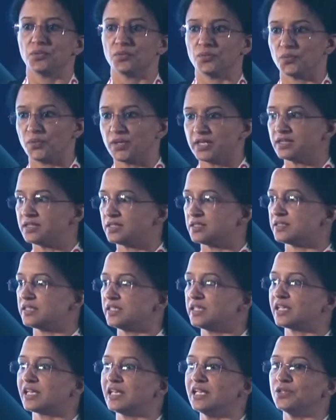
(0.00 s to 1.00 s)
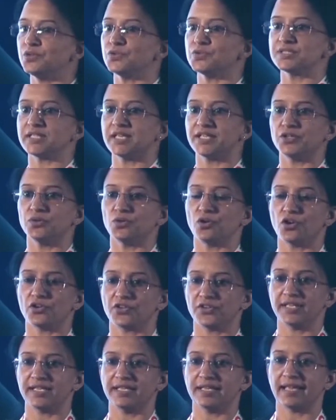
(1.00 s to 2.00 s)
With the clues that you
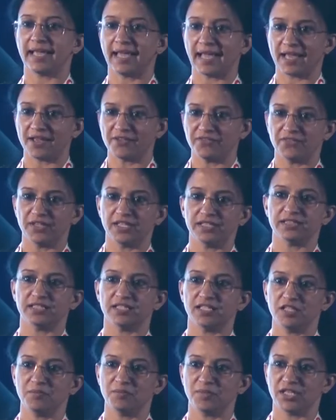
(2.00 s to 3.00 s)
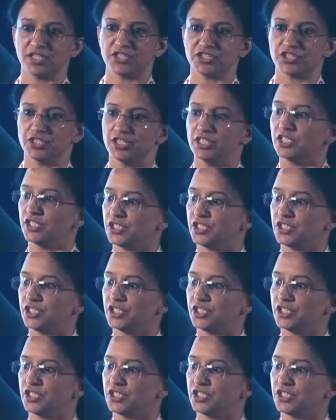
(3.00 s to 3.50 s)
already have in the image,